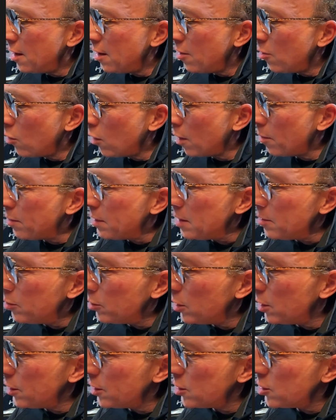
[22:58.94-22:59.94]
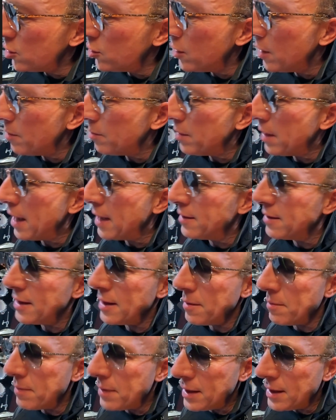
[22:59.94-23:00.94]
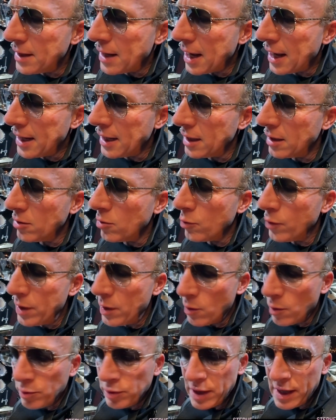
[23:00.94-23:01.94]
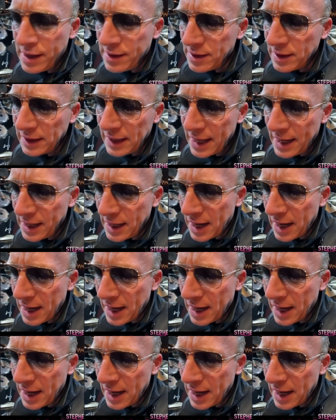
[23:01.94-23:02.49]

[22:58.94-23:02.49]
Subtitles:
where people on the Strip ended at midnight. We were playing the late